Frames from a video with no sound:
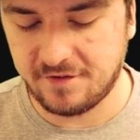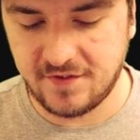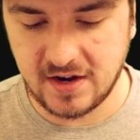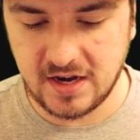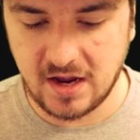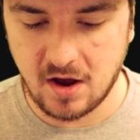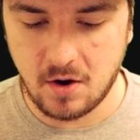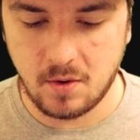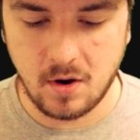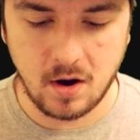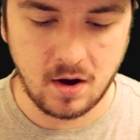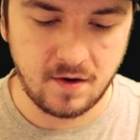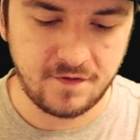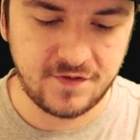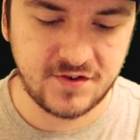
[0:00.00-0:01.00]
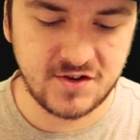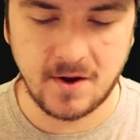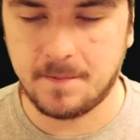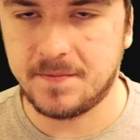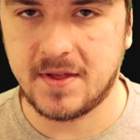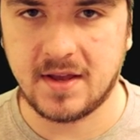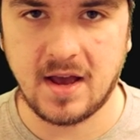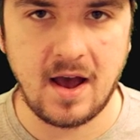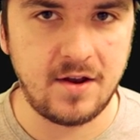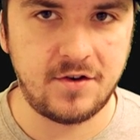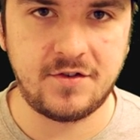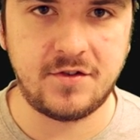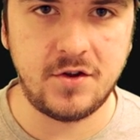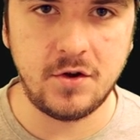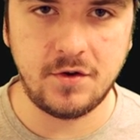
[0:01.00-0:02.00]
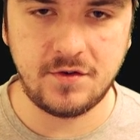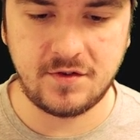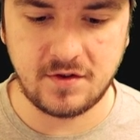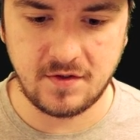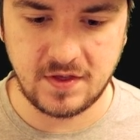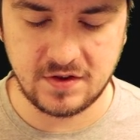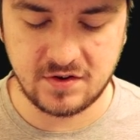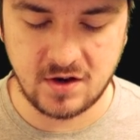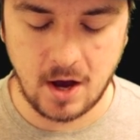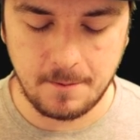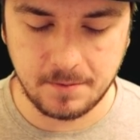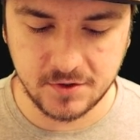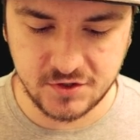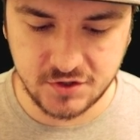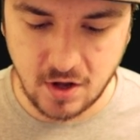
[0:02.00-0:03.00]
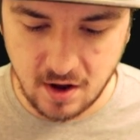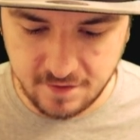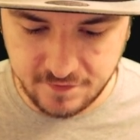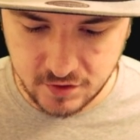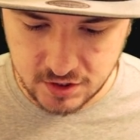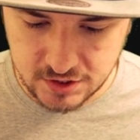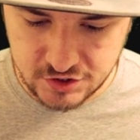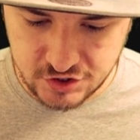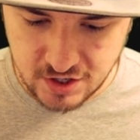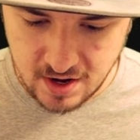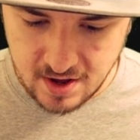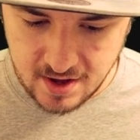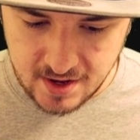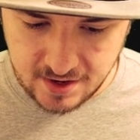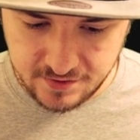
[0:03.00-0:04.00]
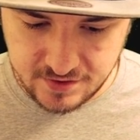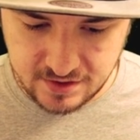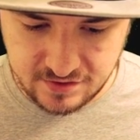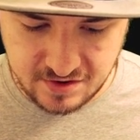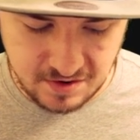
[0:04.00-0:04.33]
a video of something. I just used this couple stock footage, as you can